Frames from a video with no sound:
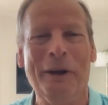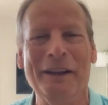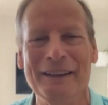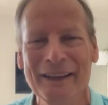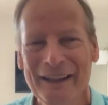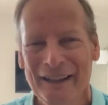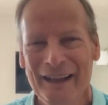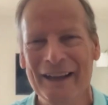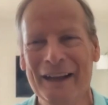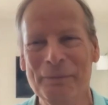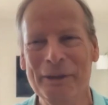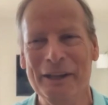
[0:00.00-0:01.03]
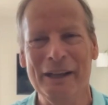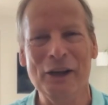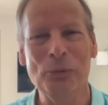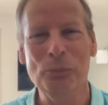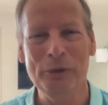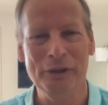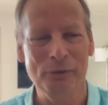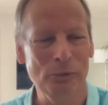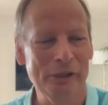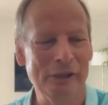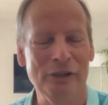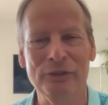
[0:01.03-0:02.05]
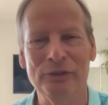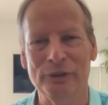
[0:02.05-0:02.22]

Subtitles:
But and I hope we can do